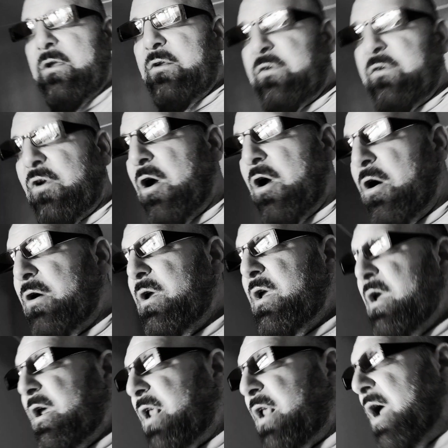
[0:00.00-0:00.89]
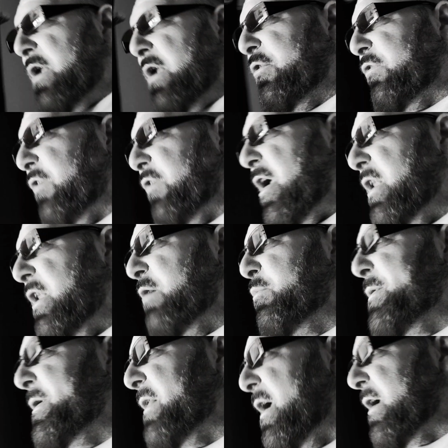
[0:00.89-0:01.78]
So, and I understand
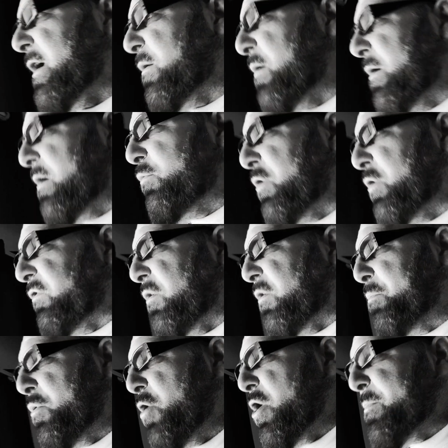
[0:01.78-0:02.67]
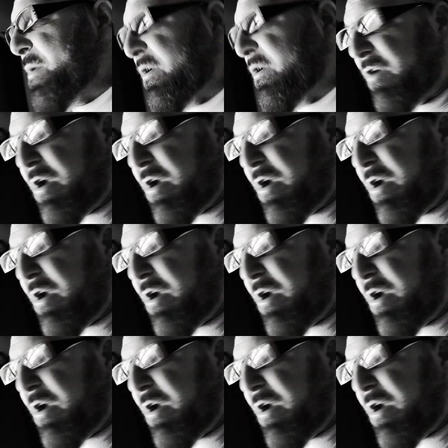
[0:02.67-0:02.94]
it'd be like, what's the point? Because